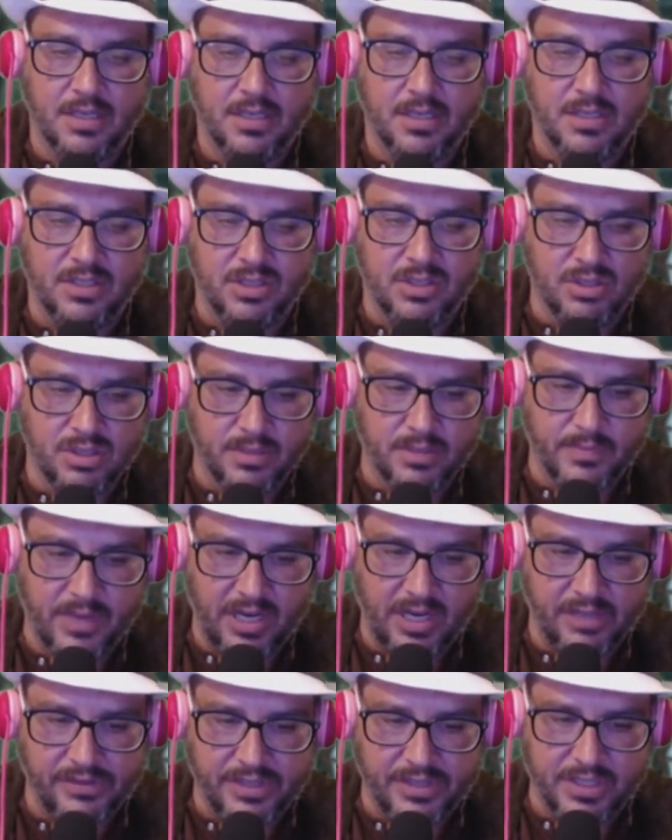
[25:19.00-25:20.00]
You can
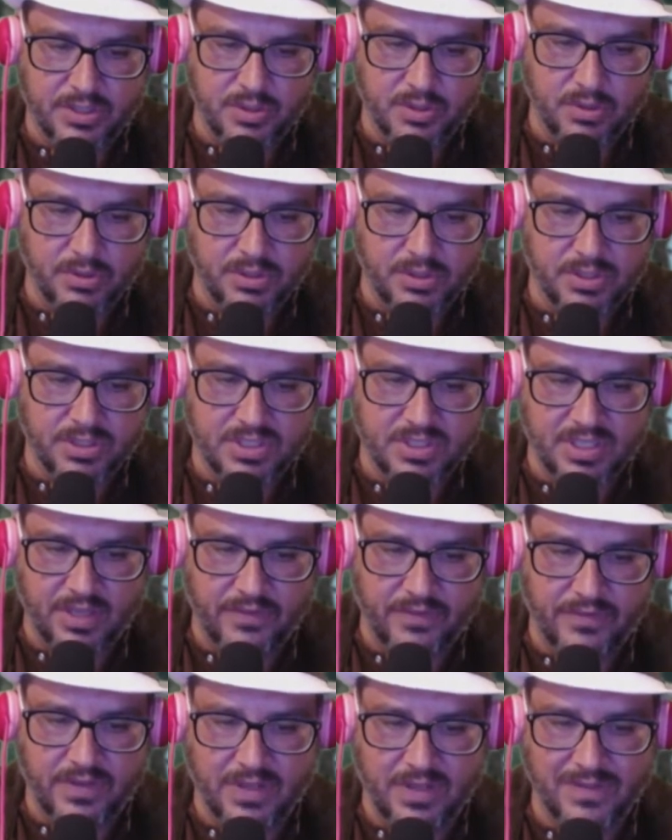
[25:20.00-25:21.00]
barely control
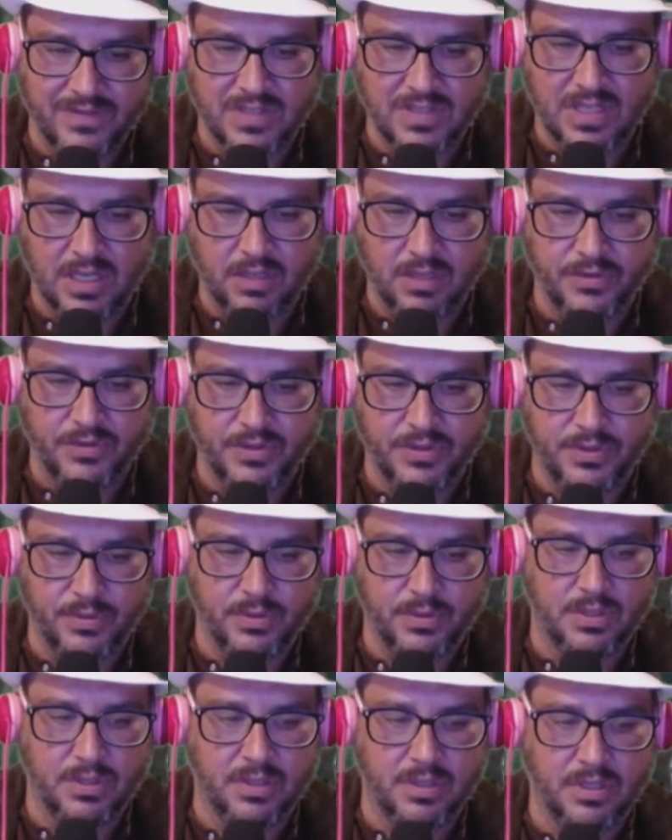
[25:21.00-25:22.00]
yourself enough to knock on the
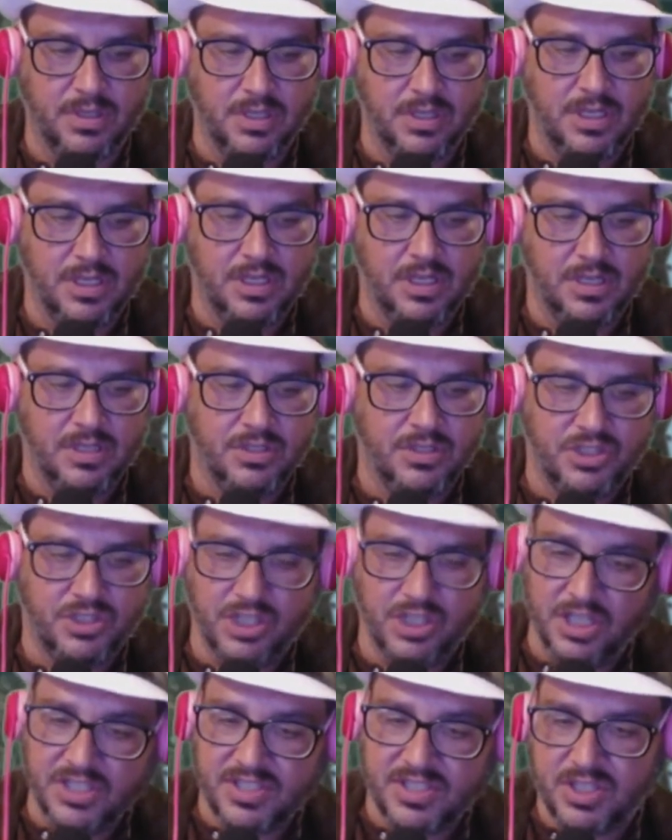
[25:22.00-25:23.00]
door.
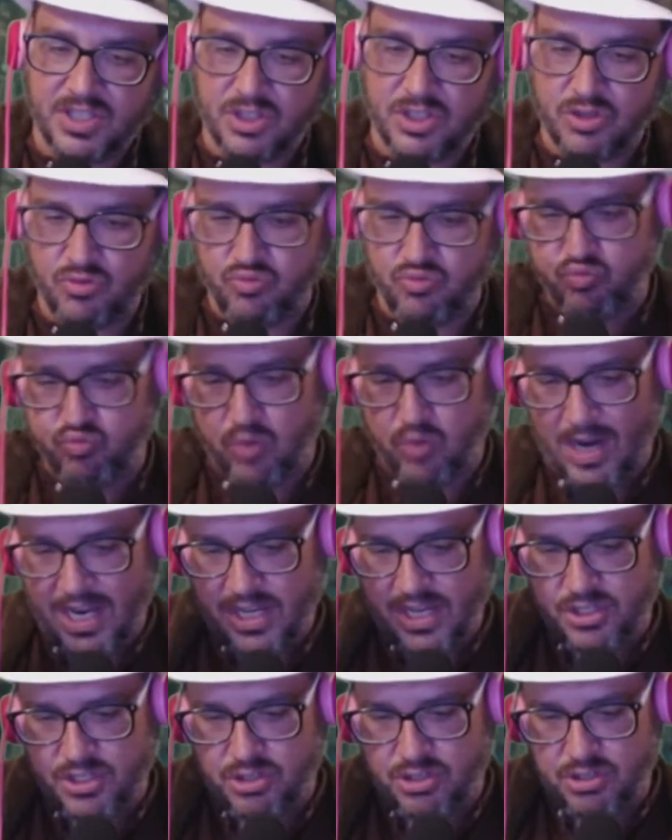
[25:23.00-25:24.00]
Just as you
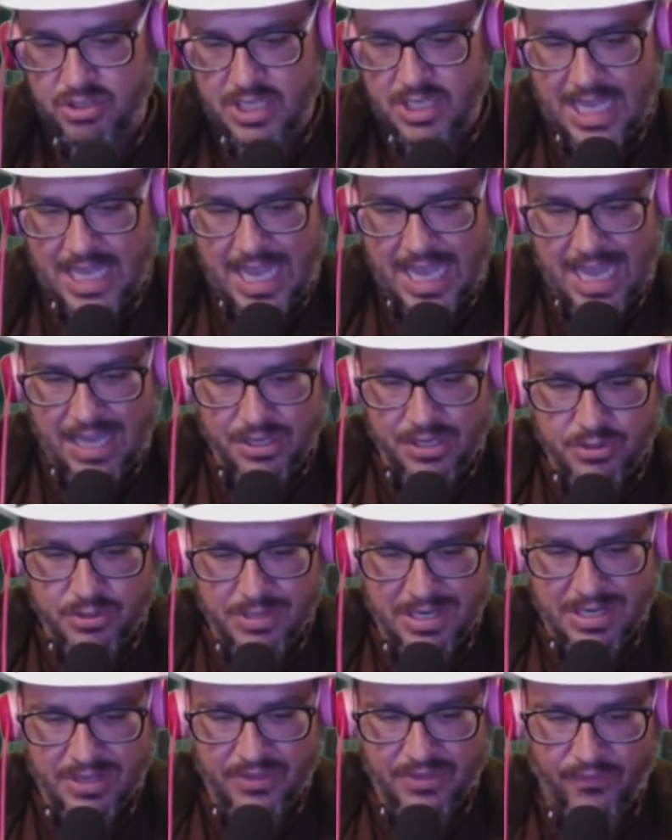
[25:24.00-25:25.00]
raise your hand, you
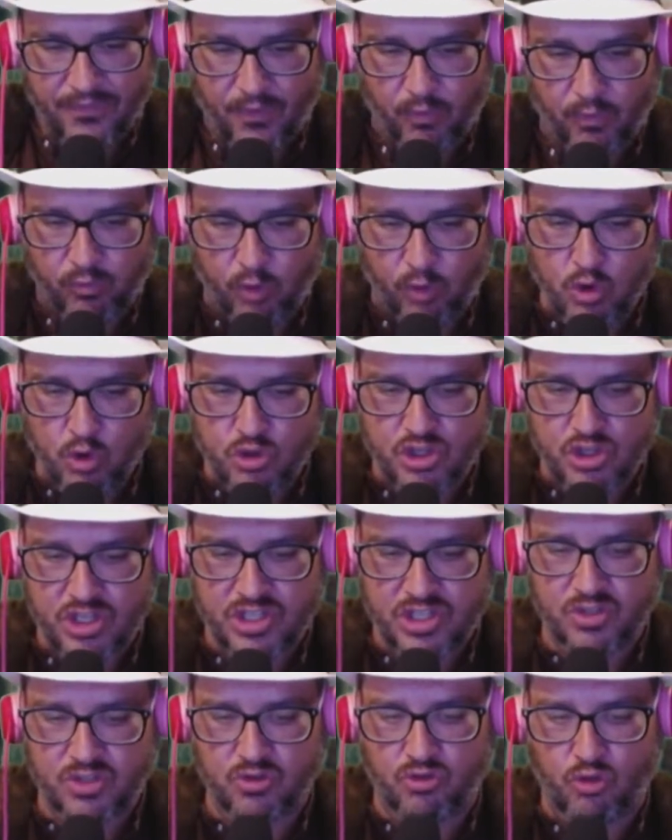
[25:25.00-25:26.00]
hear the
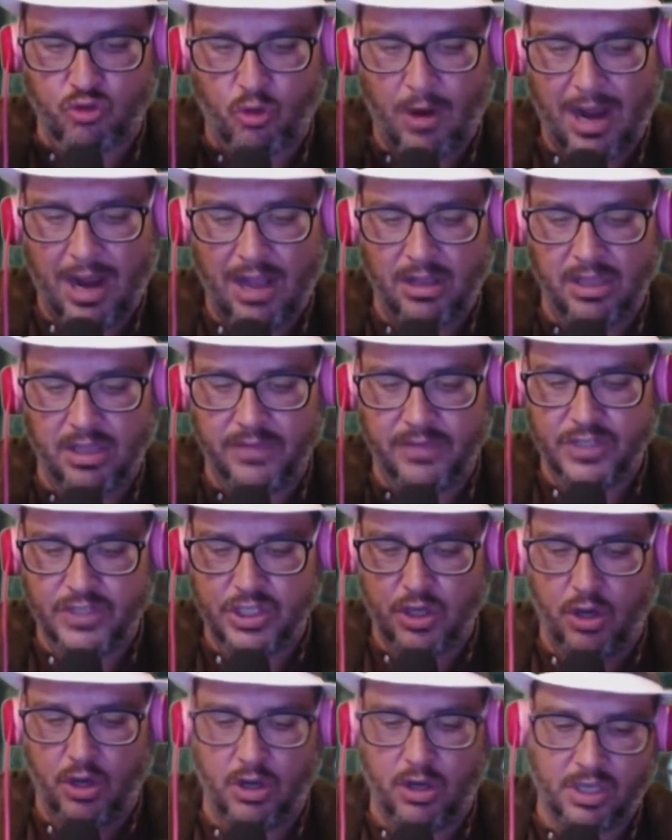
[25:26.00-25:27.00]
ferocious growl of a
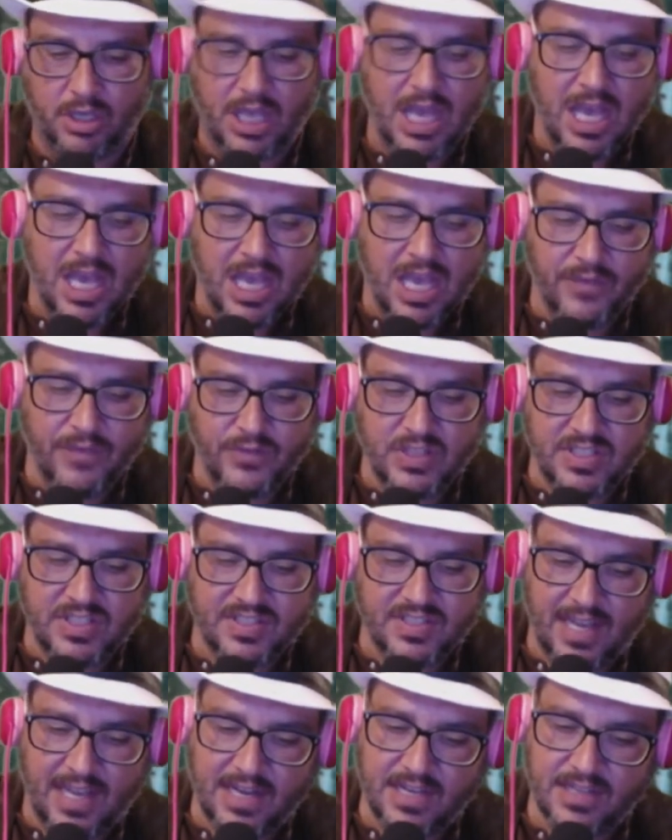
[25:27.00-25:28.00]
dog. If you
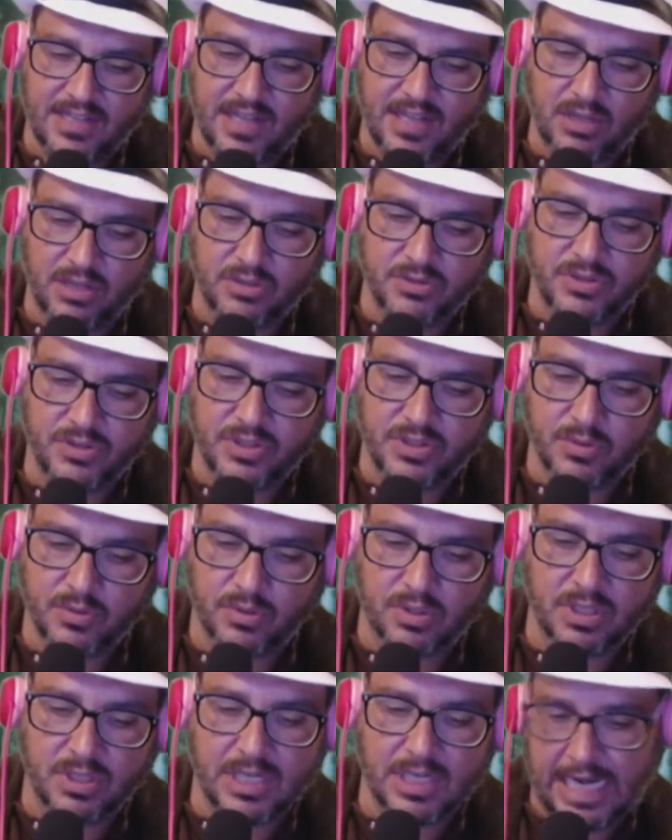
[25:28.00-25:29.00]
decide to knock on the
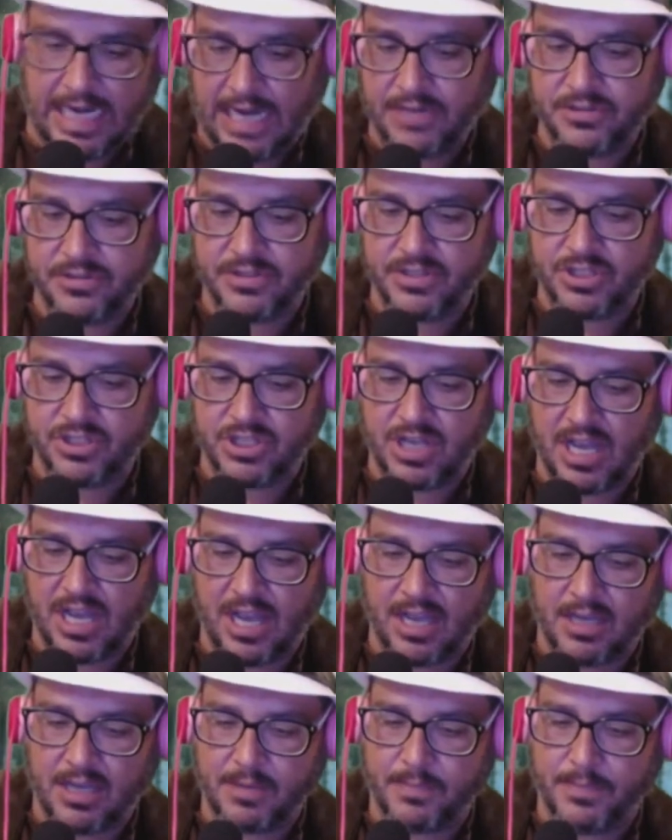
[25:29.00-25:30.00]
door and enter the
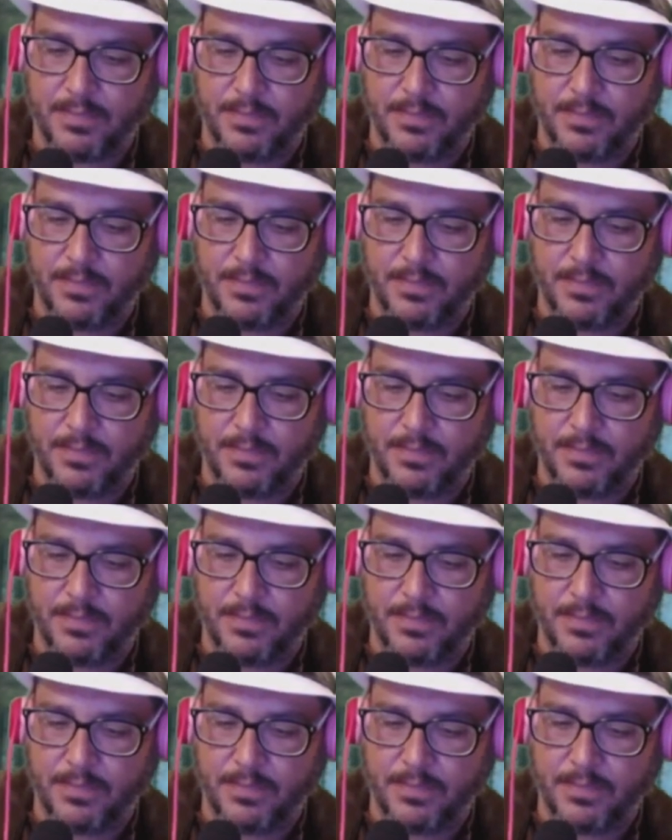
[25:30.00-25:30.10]
shack,